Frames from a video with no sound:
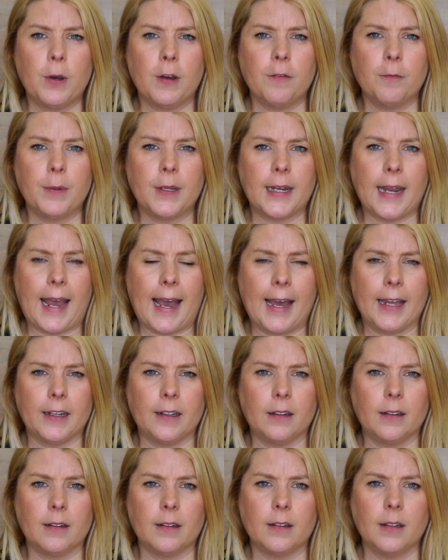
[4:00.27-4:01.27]
have been
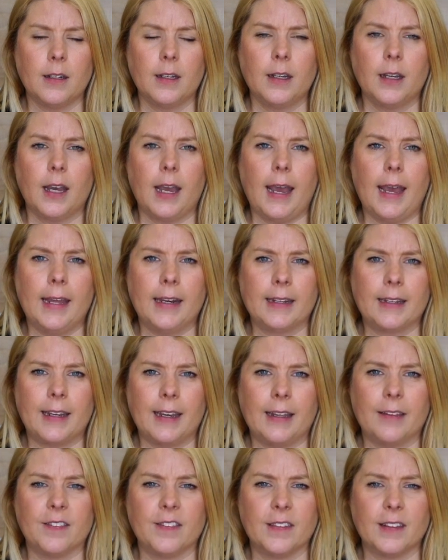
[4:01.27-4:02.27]
added. And
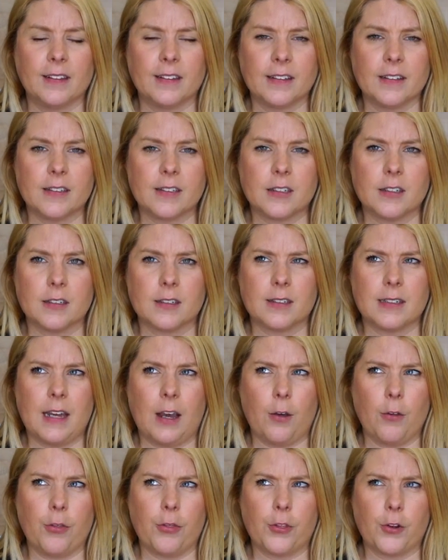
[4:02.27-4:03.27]
again, the list is
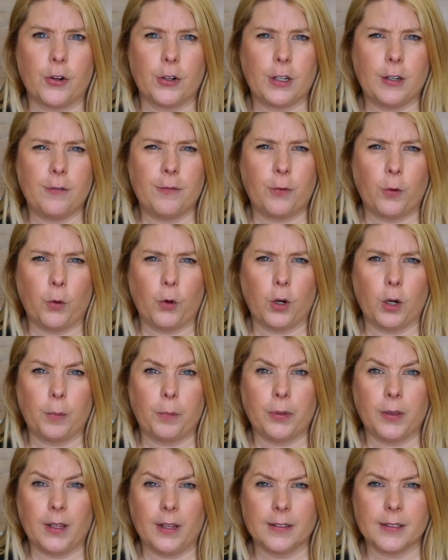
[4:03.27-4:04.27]
now 34
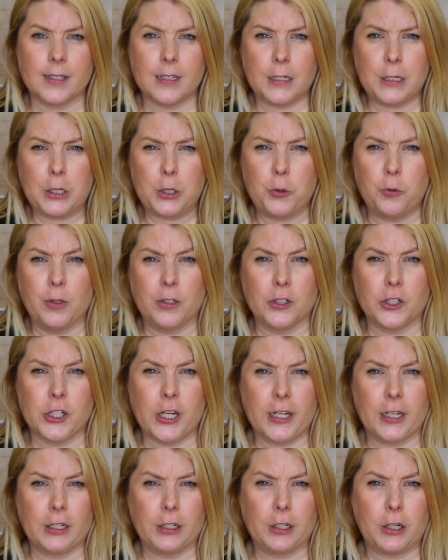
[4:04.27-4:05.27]
plus EU and
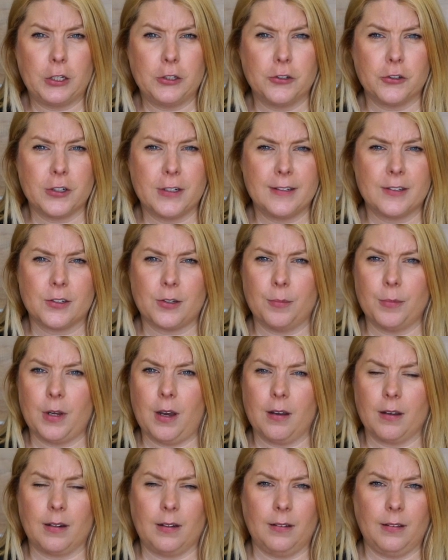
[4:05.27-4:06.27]
Schengen countries. So I'm
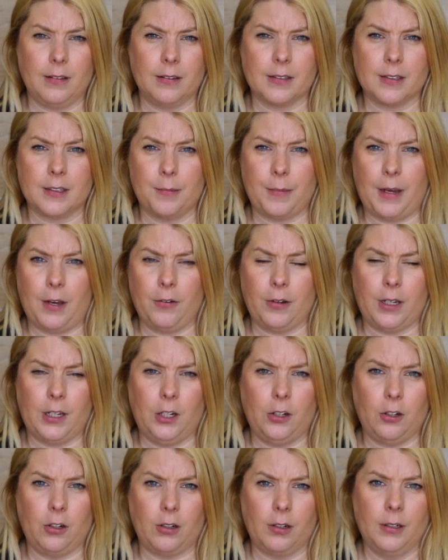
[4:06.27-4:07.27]
not gonna list them out
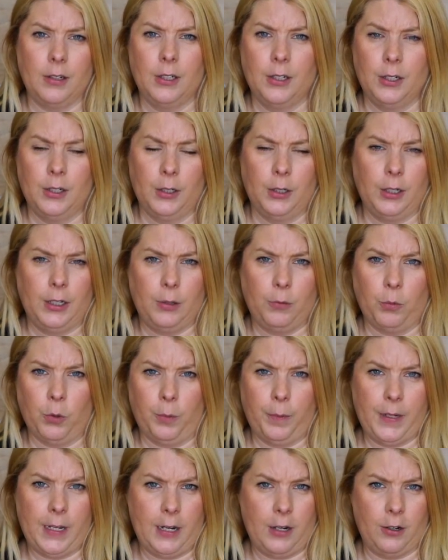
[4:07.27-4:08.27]
here.
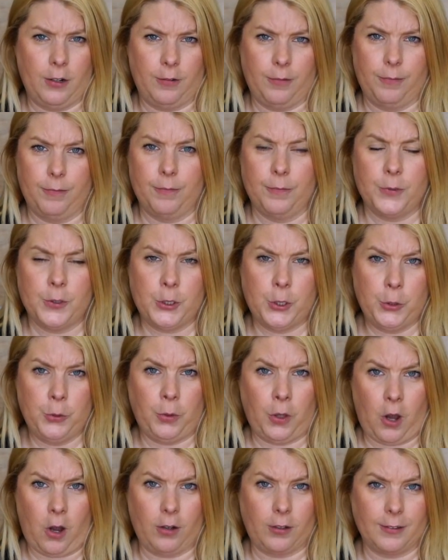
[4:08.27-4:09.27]
We'll be here too
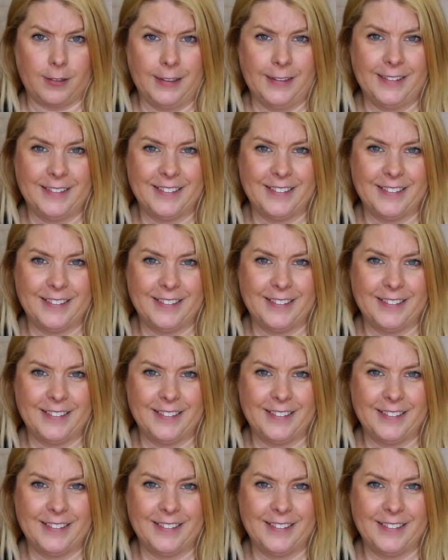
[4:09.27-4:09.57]
long.